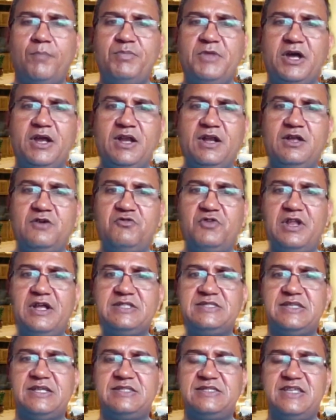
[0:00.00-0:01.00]

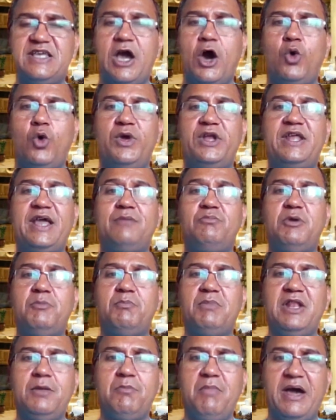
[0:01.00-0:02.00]
interference and see how it can be
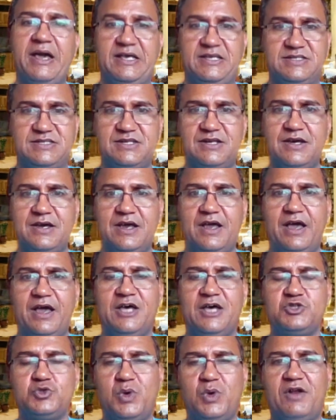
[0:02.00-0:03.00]
minimized
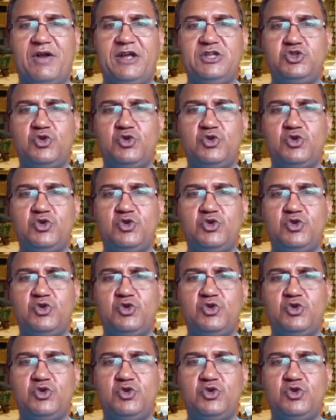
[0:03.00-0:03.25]
as well, right?